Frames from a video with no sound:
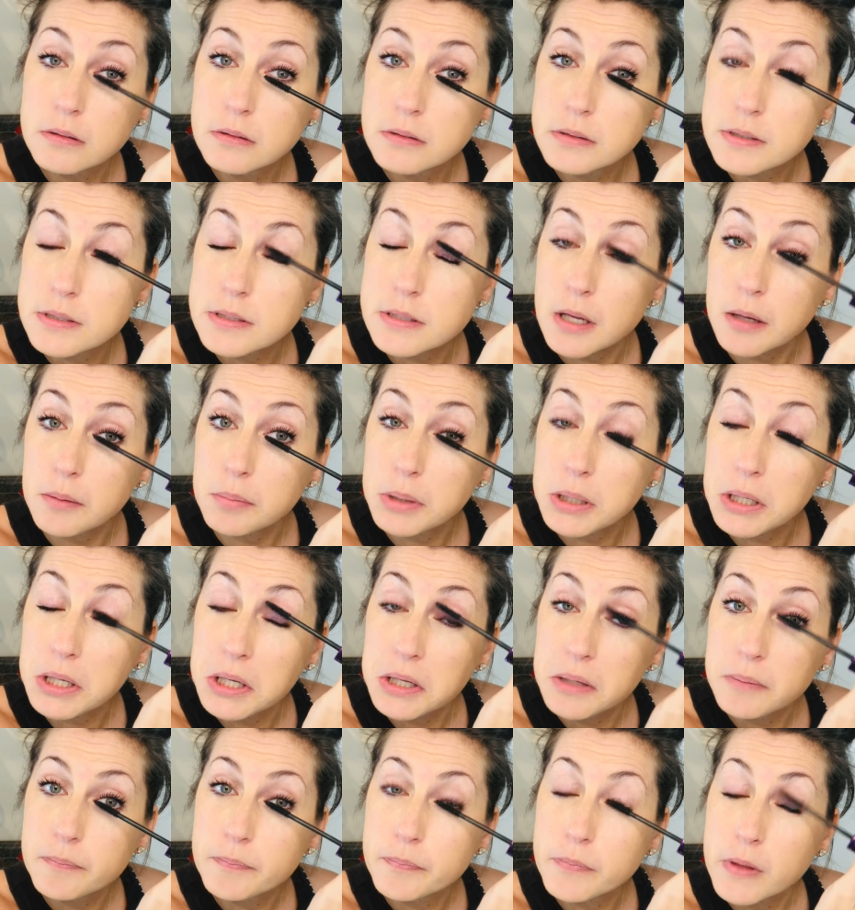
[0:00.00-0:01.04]
stubby
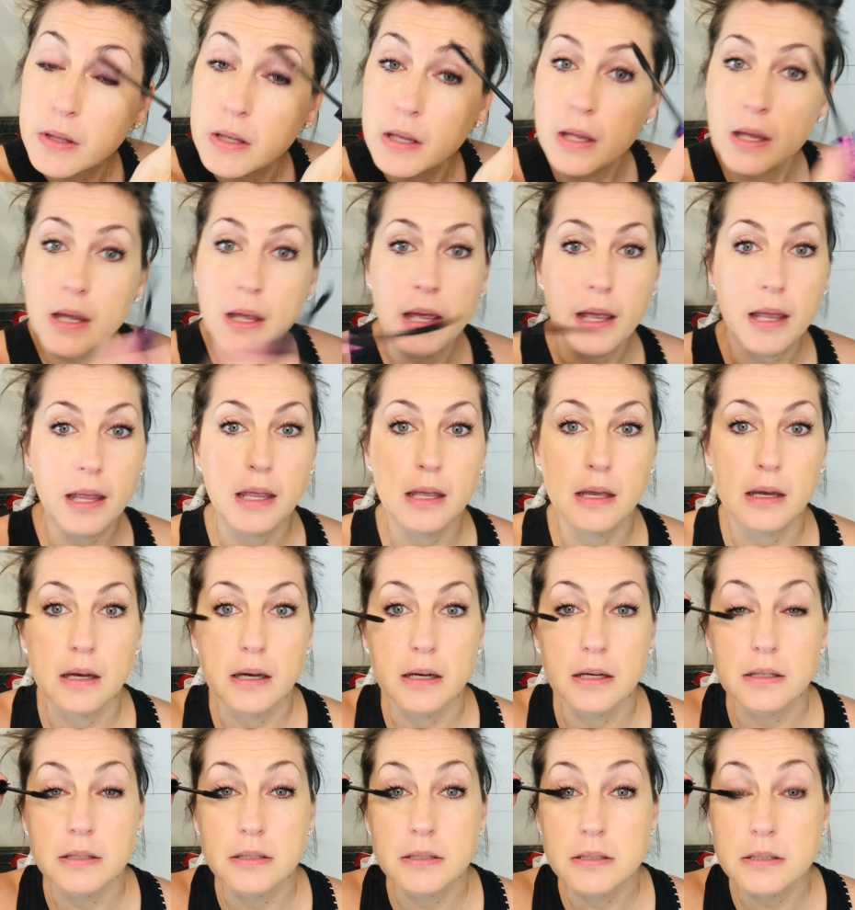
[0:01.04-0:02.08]

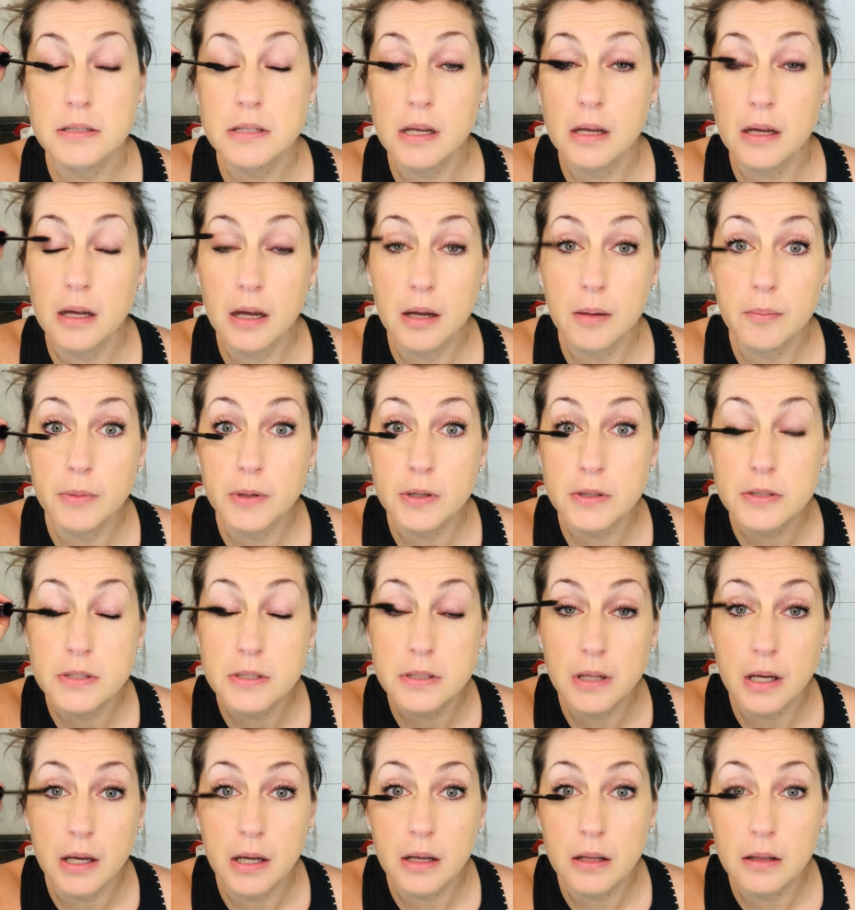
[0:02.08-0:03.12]
and there's
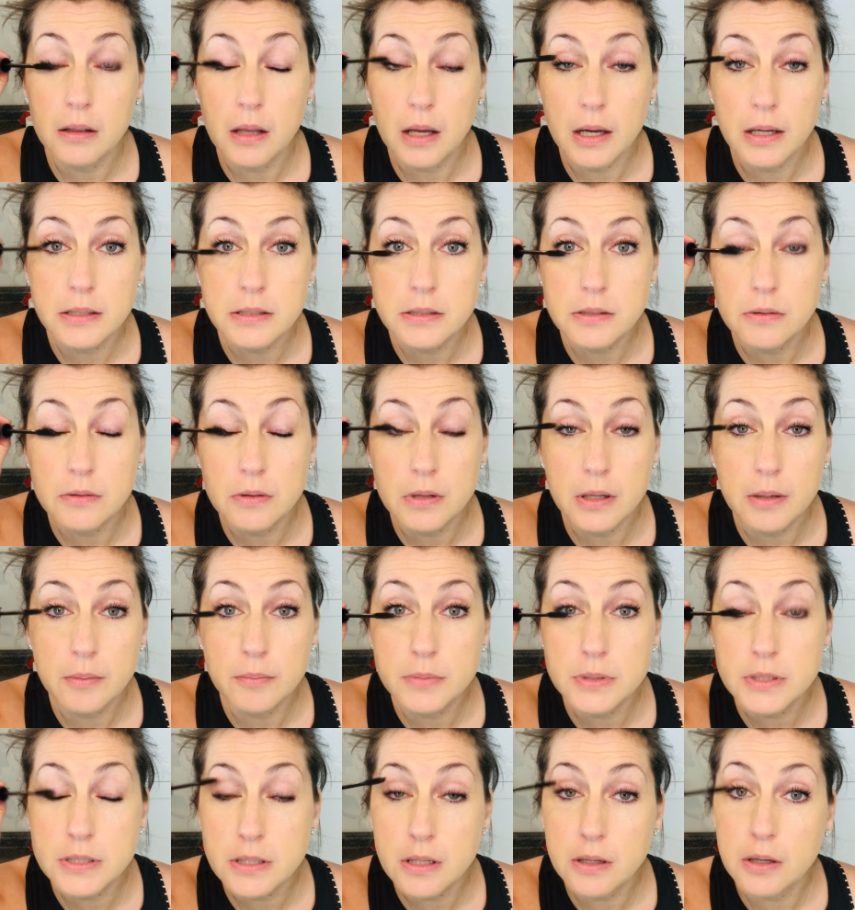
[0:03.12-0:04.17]
not a lot to them,
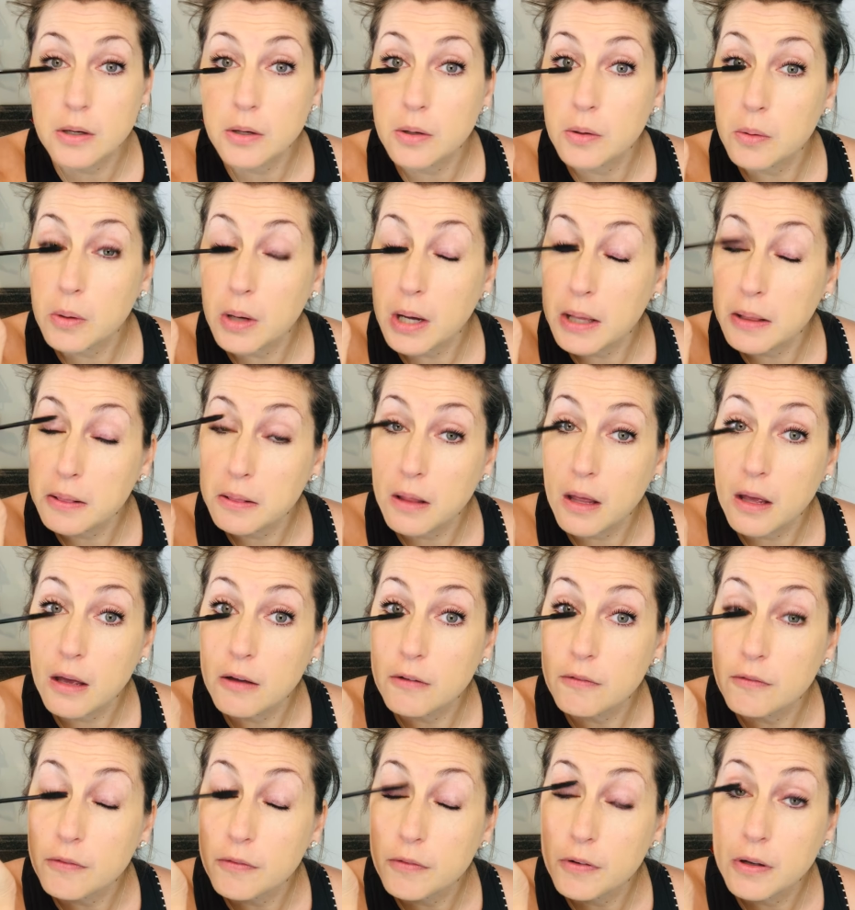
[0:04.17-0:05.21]
so I
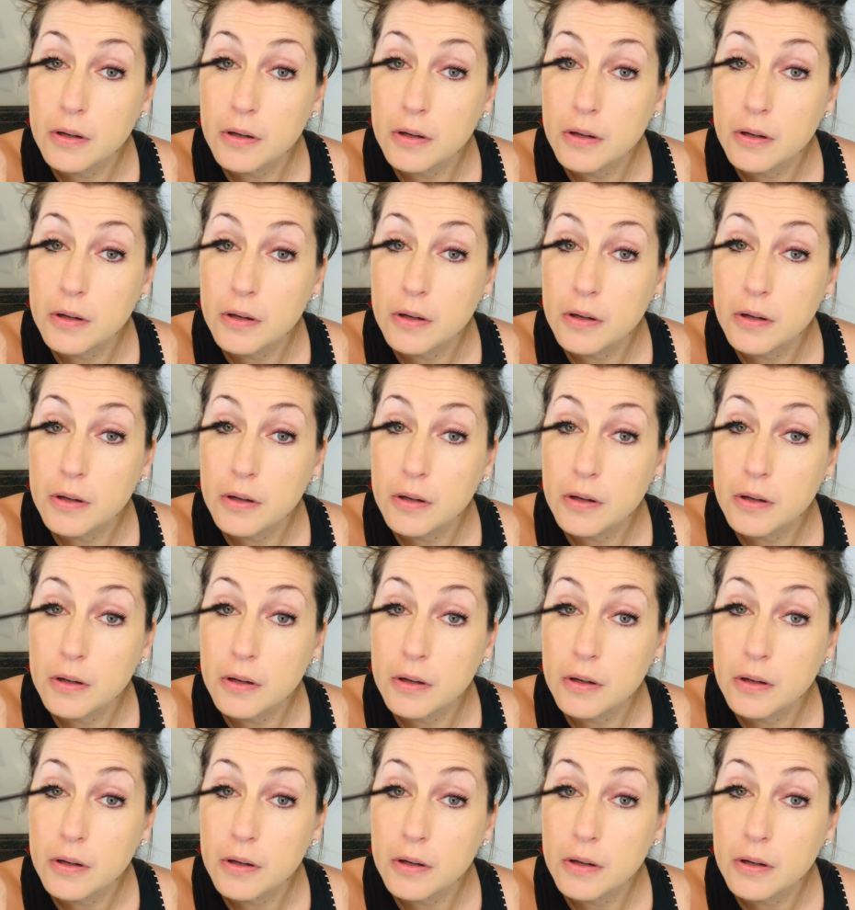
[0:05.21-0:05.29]
love